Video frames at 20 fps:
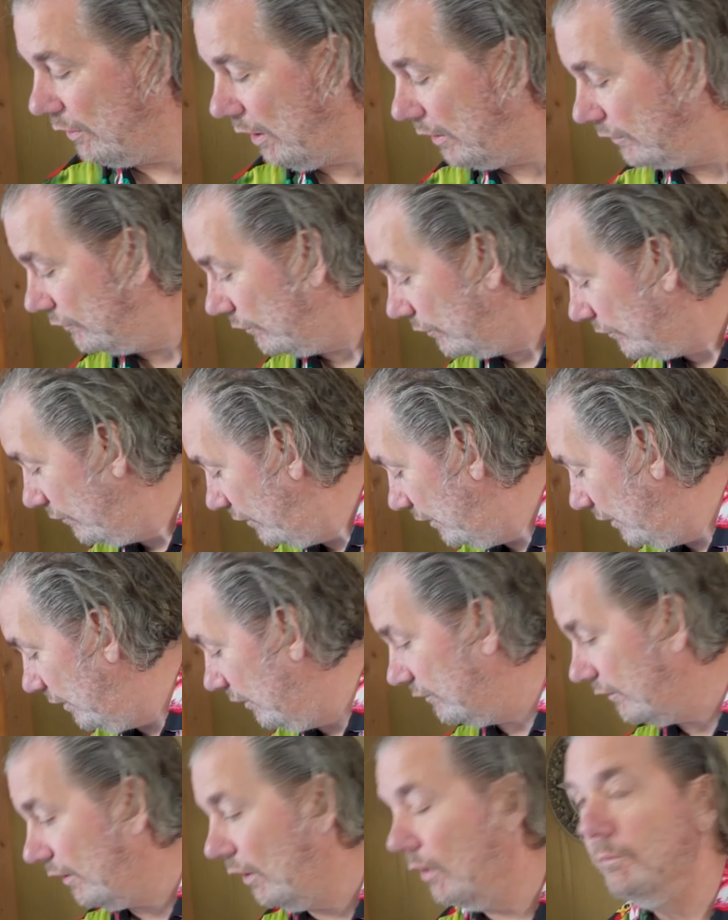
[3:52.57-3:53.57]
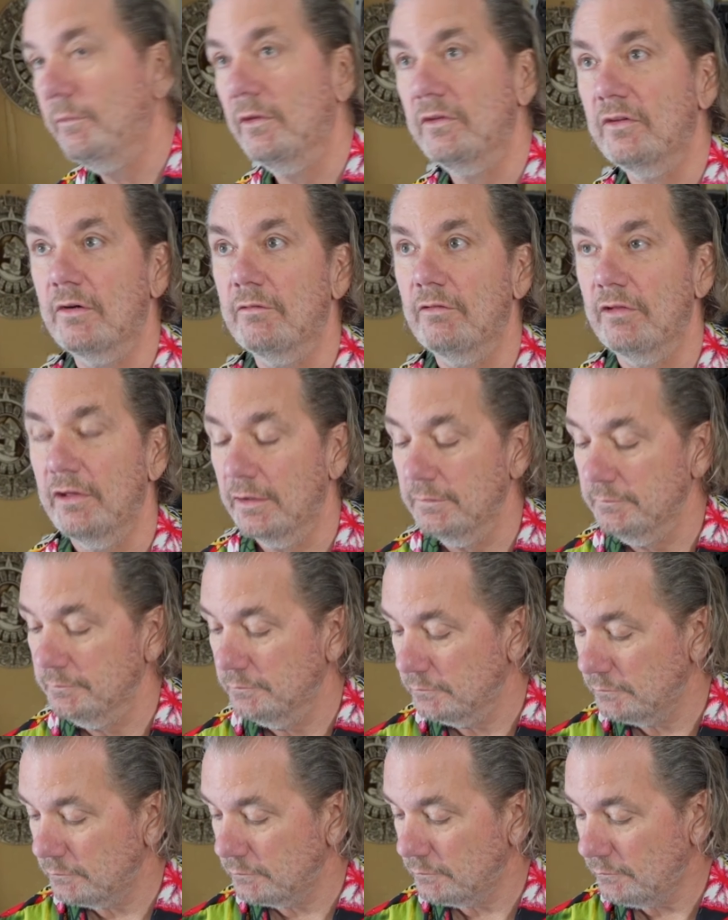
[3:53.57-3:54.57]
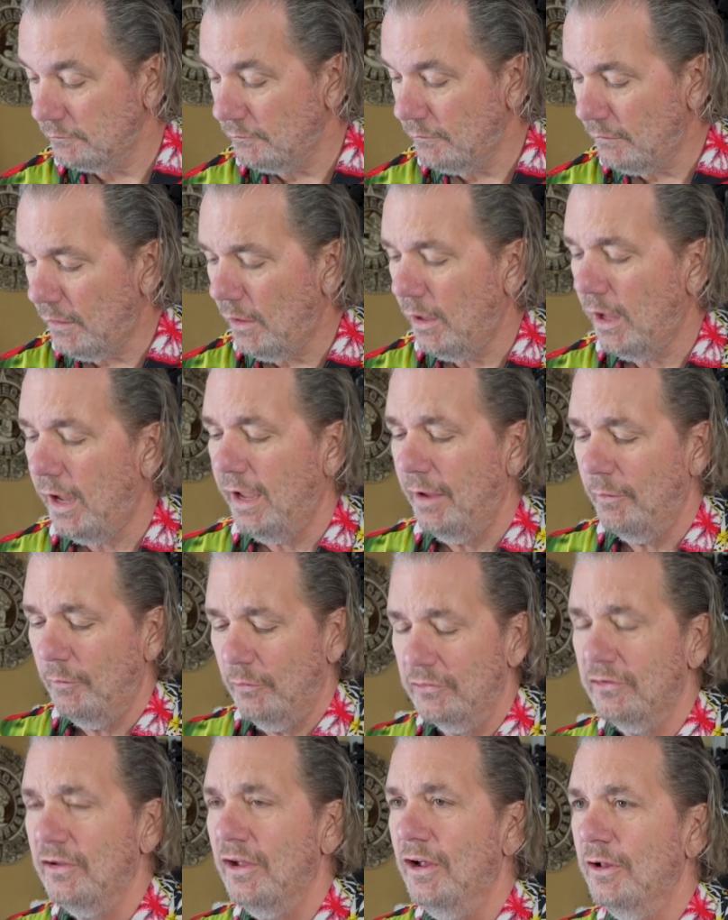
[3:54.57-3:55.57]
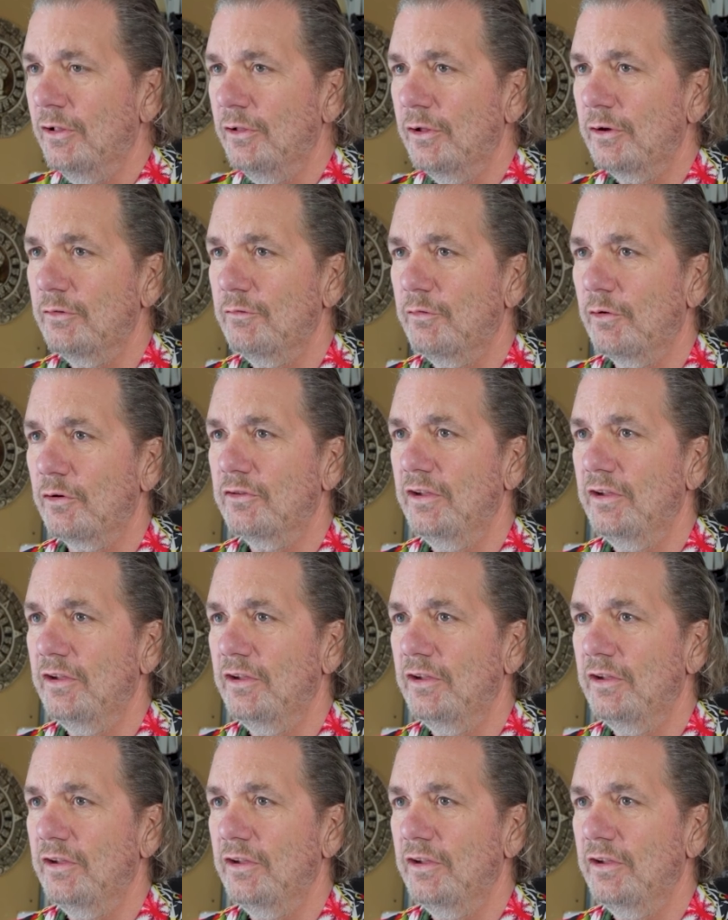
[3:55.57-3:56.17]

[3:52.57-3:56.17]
our tortillas. I hope that's everything. I was looking for